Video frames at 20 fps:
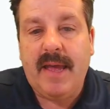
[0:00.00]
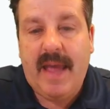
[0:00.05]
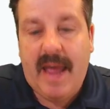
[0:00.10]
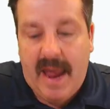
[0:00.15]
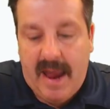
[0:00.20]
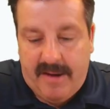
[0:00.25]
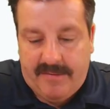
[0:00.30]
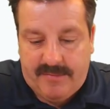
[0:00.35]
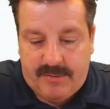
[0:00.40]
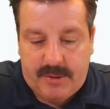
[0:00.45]

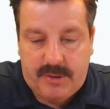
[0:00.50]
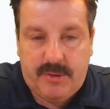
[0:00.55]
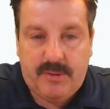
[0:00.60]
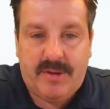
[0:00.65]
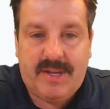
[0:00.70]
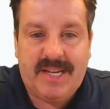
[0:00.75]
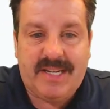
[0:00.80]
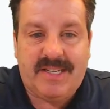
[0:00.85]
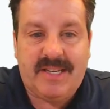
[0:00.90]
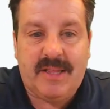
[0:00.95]
After you
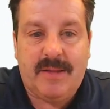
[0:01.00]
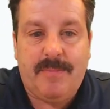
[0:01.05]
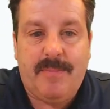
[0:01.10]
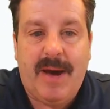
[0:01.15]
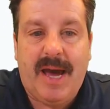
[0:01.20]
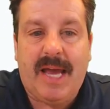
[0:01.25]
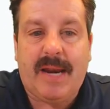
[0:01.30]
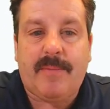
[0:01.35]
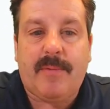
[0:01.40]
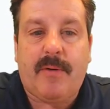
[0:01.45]
get to the
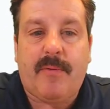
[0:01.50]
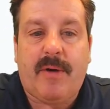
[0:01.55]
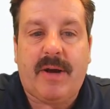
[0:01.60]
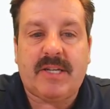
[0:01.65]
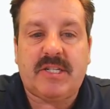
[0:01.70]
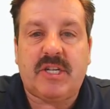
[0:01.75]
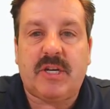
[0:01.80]
bottom, I want you to